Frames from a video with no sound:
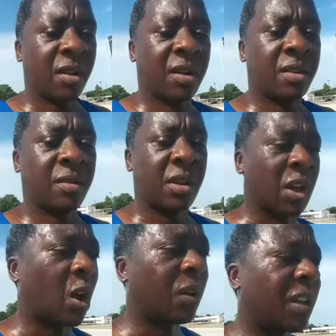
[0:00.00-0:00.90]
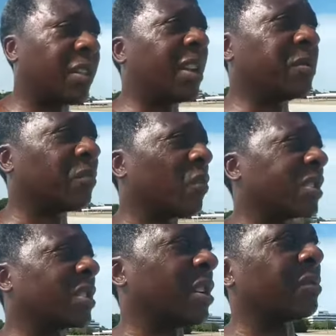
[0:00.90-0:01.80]
Y'all, and he was recently on
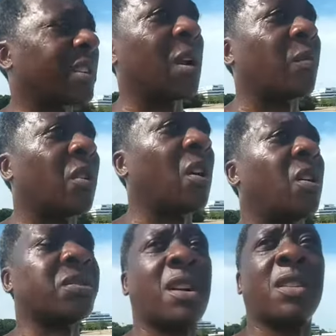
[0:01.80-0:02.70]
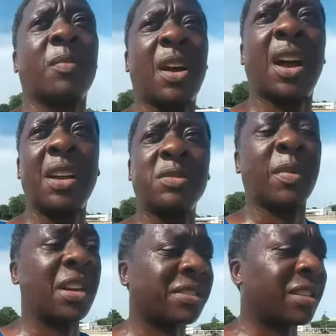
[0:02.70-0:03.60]
Tamron Hall talking about how he was molested
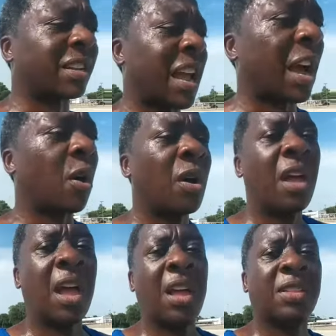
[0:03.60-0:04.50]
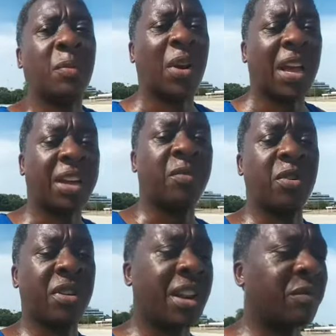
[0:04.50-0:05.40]
and how the black community was
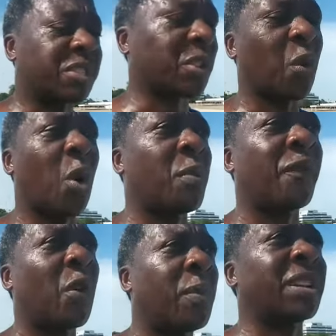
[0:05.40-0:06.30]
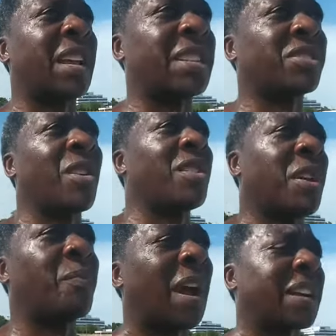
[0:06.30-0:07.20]
so homophobic they turned their
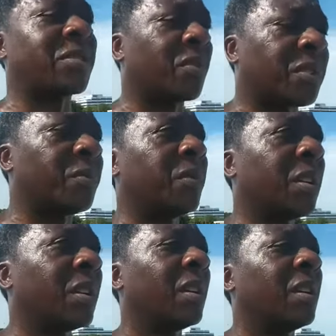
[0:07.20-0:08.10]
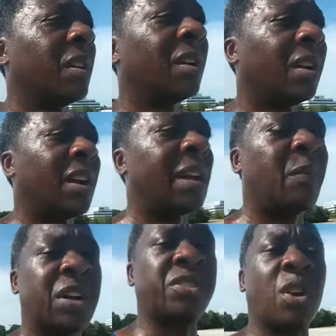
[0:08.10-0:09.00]
backs on him. And but you
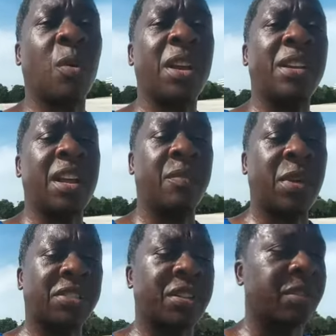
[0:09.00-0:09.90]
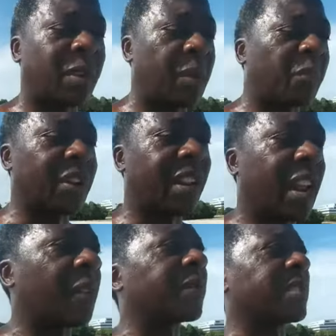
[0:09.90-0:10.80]
know what he didn't mention and put an emphasis
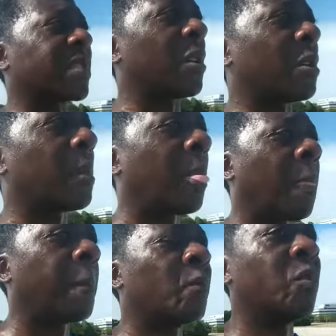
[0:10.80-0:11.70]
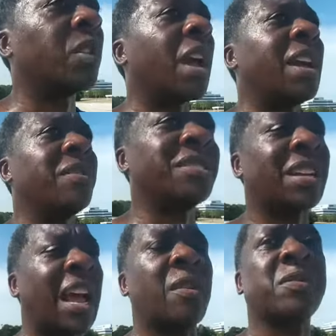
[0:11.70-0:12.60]
on? Yeah, he said, I was
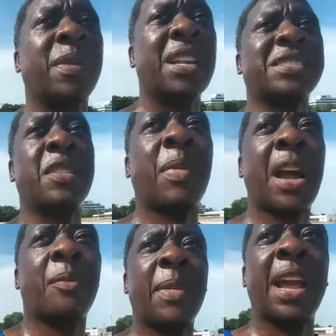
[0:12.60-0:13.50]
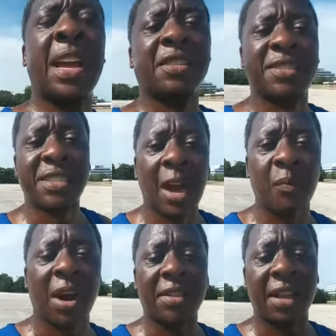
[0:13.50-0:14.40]
molested by a man. Stop right
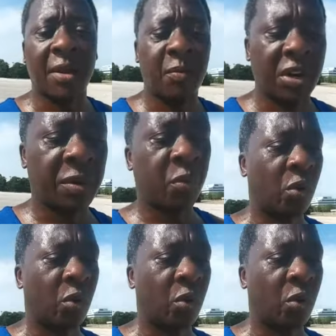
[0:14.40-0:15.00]
there, Billy Porter.